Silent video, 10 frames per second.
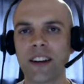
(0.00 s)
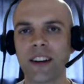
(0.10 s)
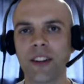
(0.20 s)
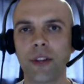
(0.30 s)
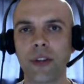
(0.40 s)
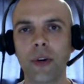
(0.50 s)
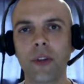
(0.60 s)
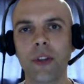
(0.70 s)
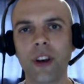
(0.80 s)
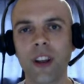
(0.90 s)
and thought that
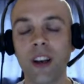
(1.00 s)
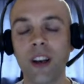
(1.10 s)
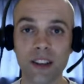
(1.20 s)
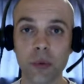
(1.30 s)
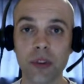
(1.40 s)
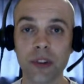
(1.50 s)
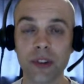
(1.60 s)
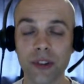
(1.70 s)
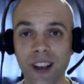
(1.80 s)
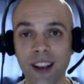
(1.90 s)
LinkedIn
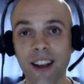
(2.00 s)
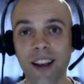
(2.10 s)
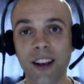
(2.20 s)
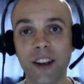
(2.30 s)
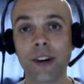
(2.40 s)
had created